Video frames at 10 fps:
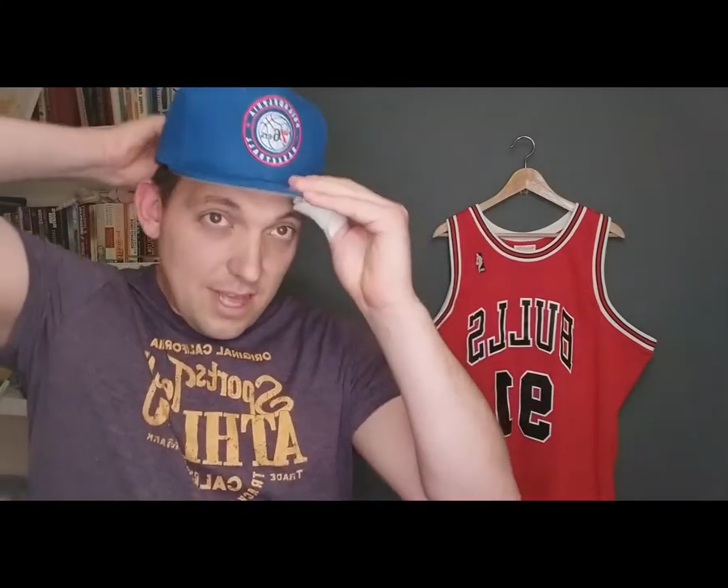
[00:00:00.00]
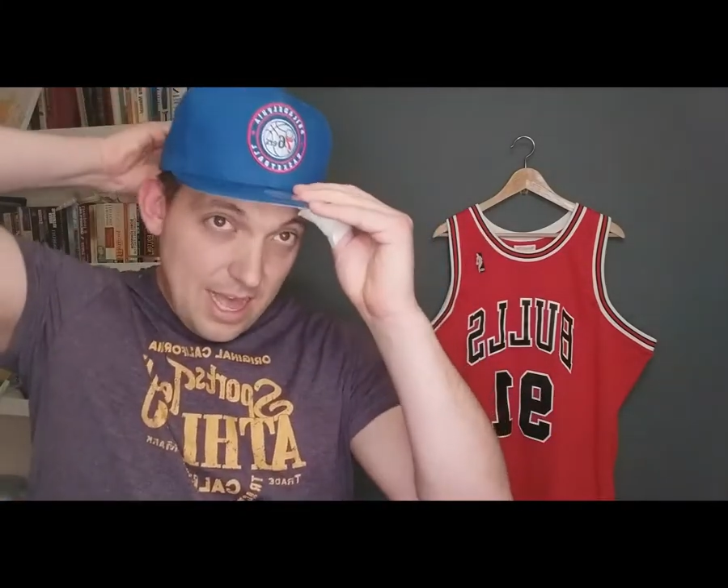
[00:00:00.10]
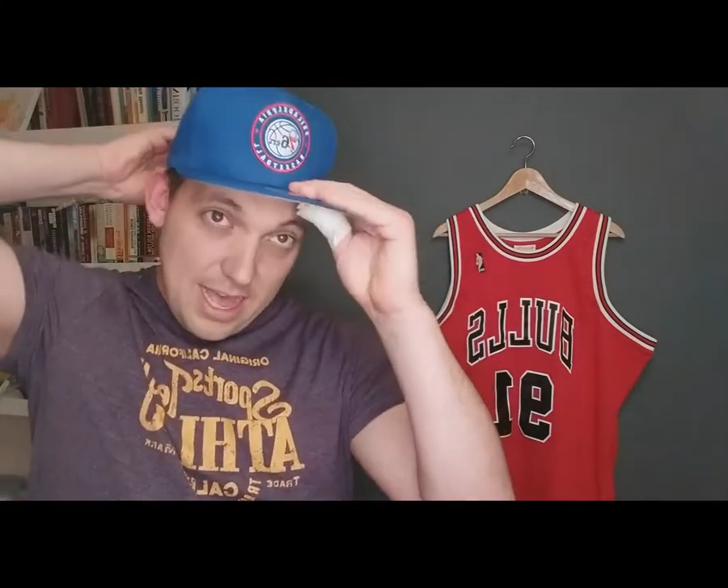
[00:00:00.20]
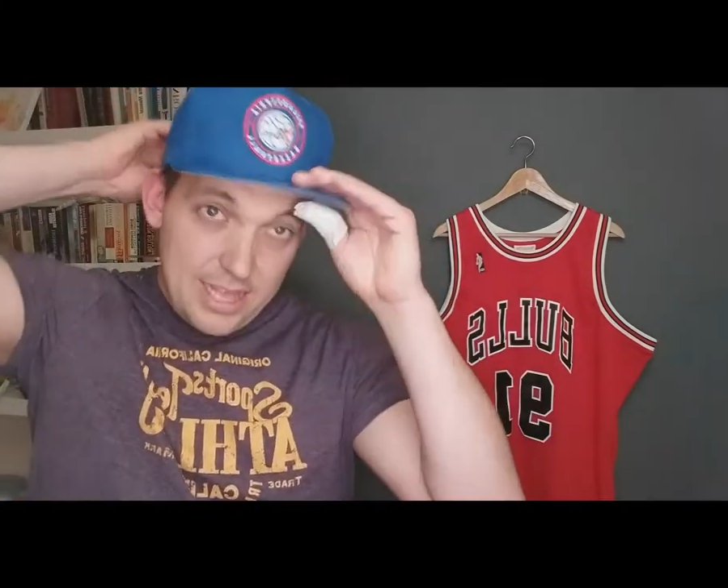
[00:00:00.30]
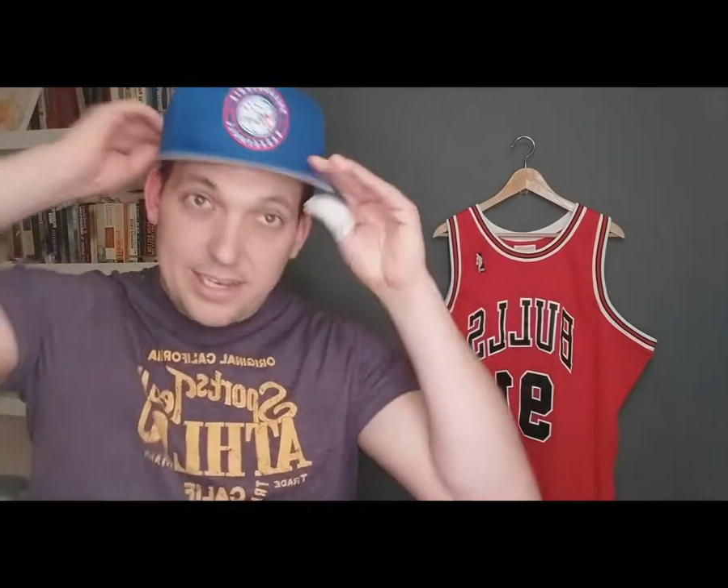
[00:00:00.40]

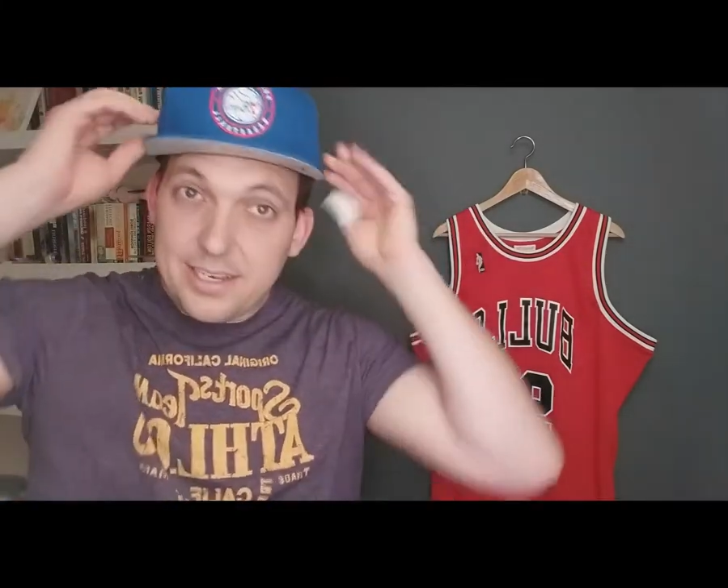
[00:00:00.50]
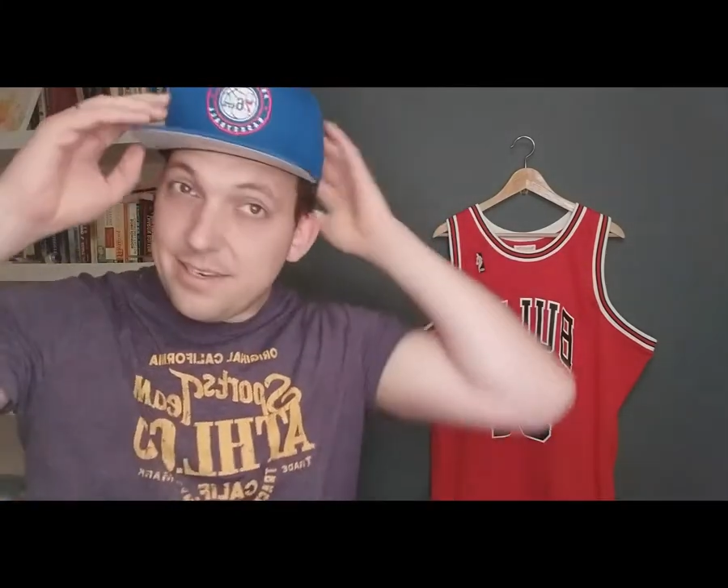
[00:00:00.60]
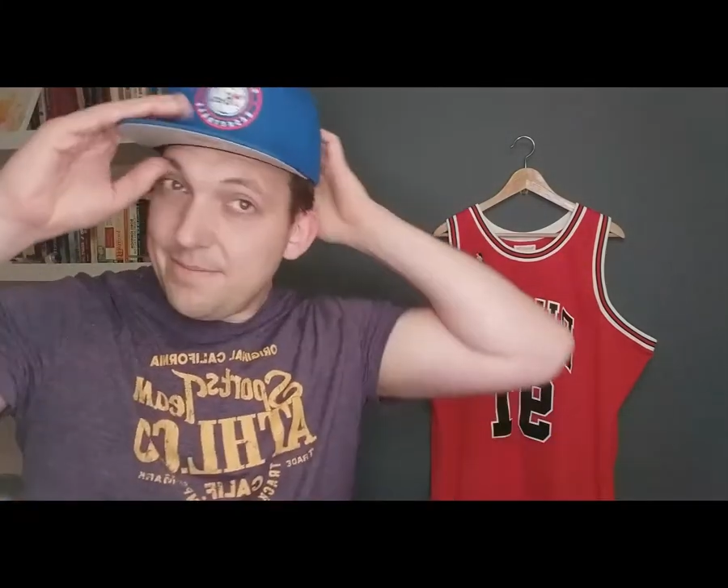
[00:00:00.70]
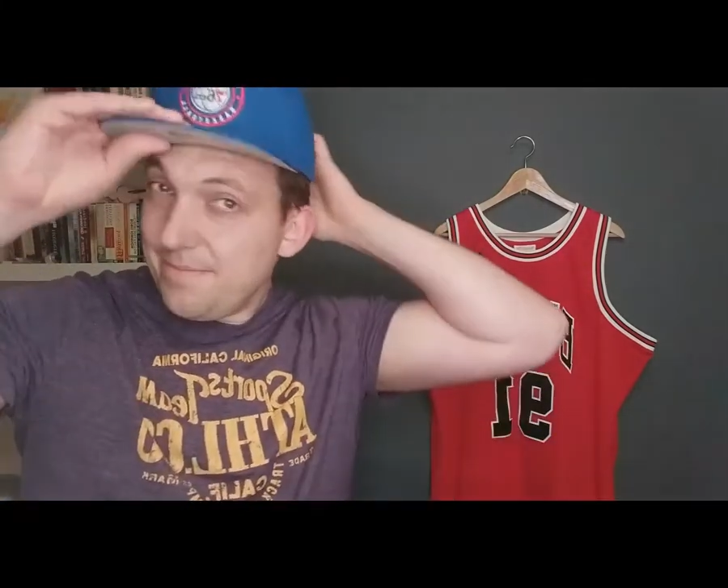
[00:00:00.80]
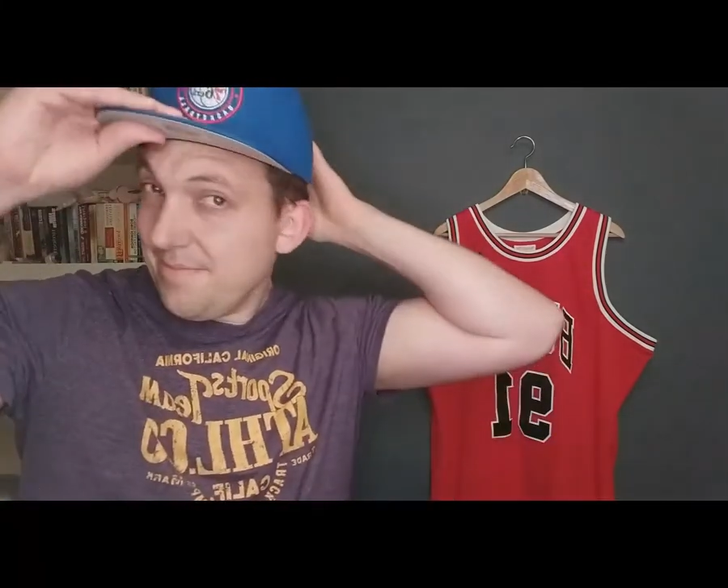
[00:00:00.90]
and
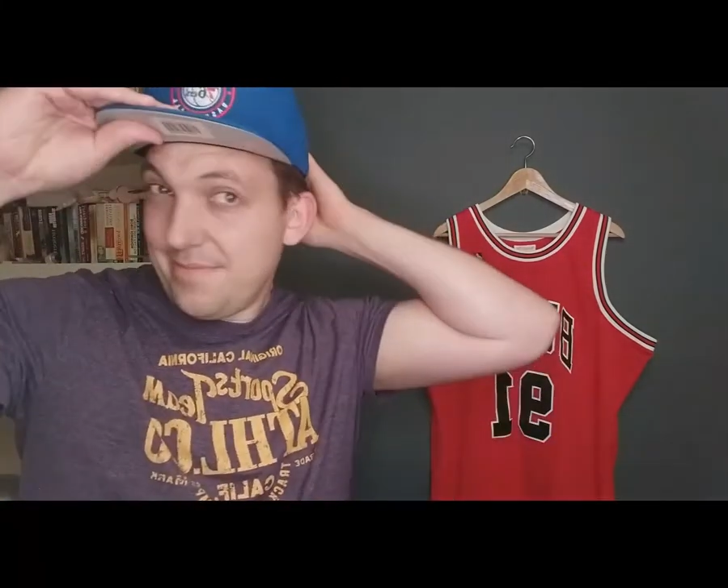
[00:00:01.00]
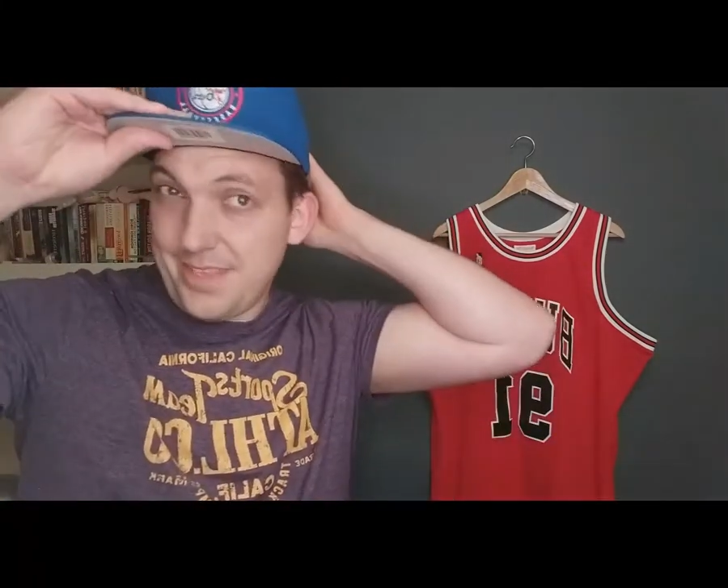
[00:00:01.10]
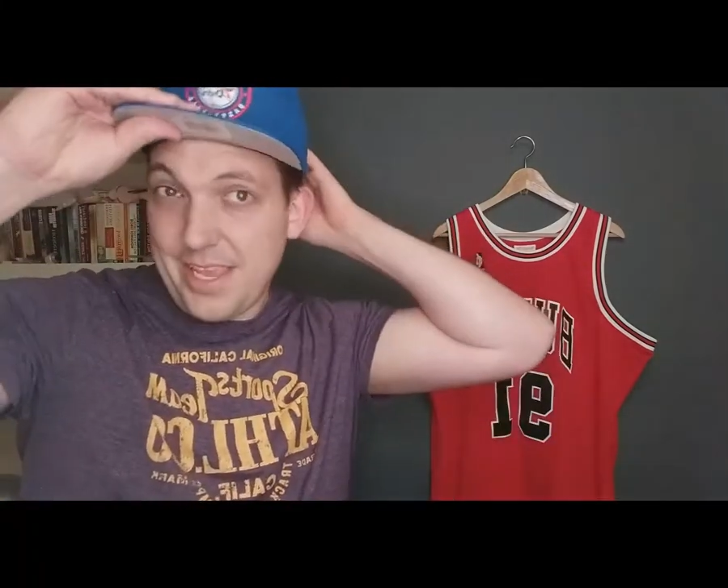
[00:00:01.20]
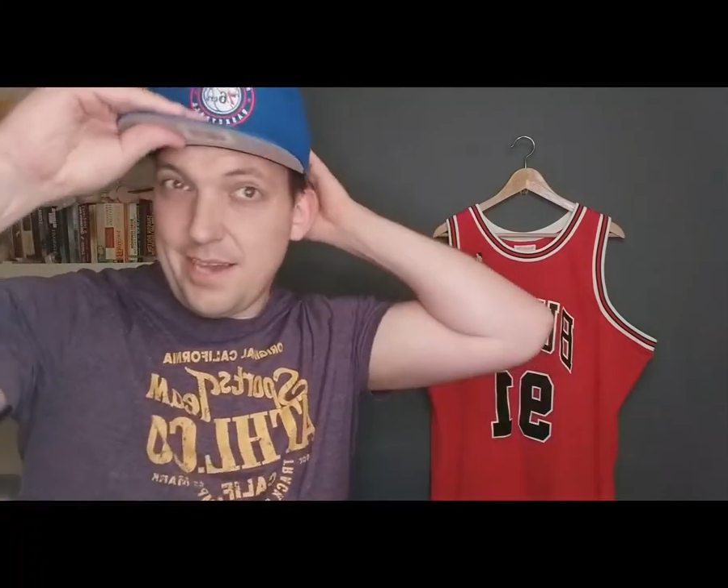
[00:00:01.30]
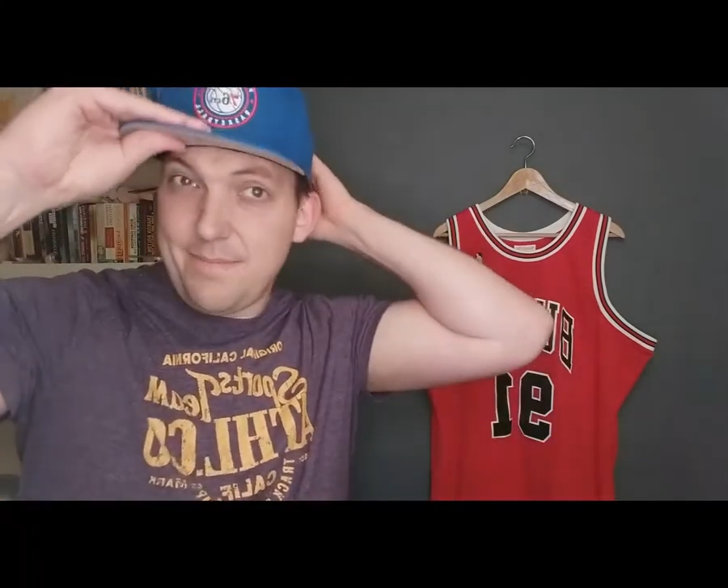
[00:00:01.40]

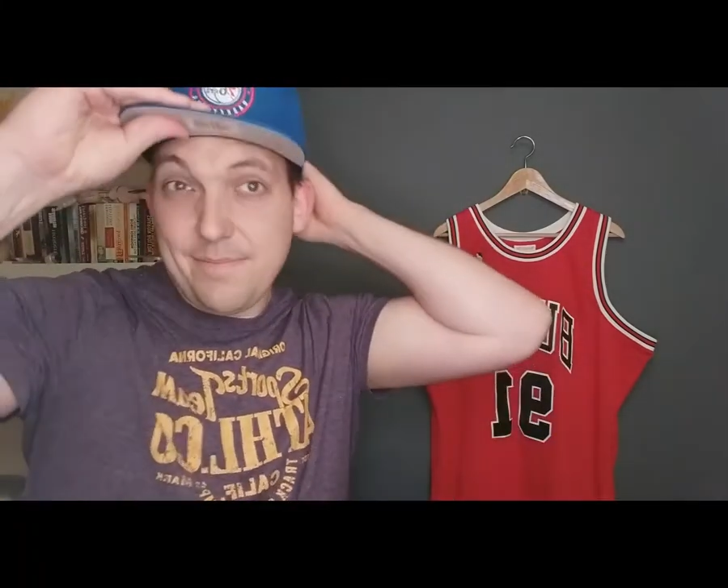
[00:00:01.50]
yeah,